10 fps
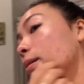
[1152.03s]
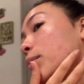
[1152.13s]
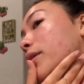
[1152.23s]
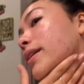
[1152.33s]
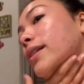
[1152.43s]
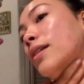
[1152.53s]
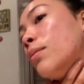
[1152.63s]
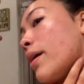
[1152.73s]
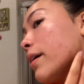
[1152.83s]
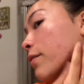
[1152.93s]
But this is
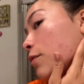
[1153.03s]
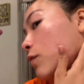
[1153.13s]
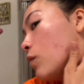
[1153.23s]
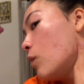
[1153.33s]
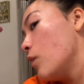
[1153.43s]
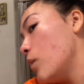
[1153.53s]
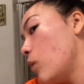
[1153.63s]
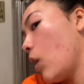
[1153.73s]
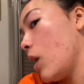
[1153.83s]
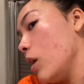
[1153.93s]
my
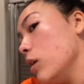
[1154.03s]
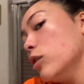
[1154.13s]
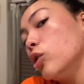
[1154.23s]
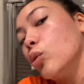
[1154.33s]
face